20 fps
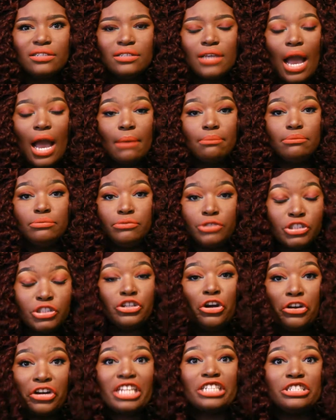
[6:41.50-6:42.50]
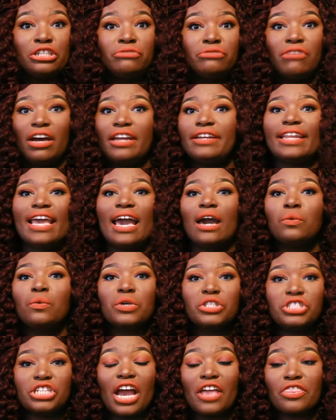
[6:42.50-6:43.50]
I'm starting to run now,
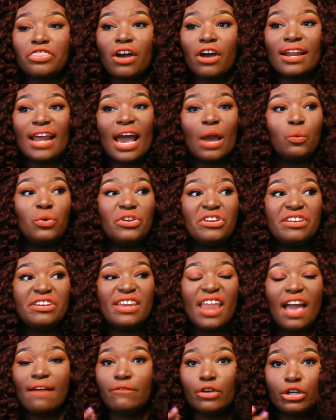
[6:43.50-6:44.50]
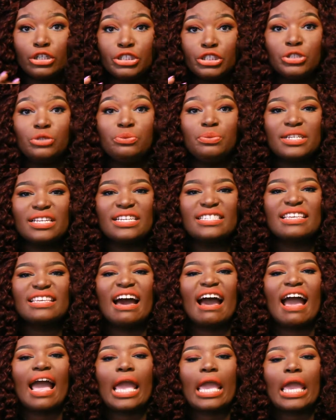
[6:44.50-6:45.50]
which I thought I would never do because
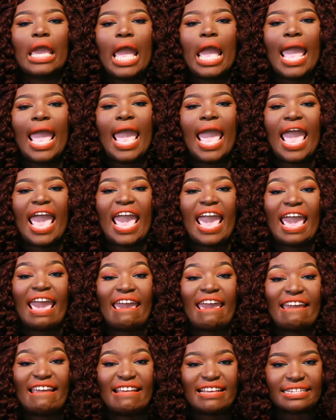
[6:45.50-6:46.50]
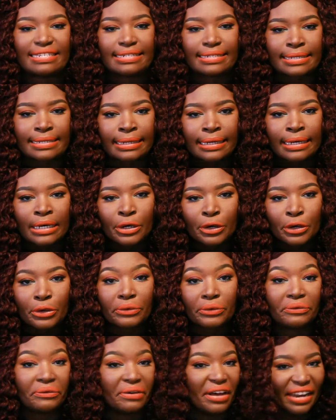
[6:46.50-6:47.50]
I hate
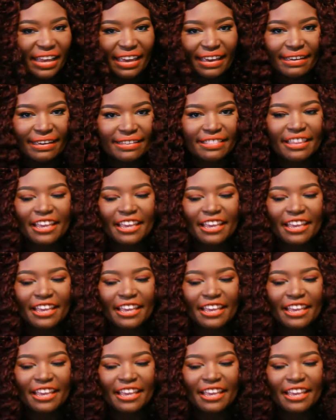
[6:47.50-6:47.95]
running.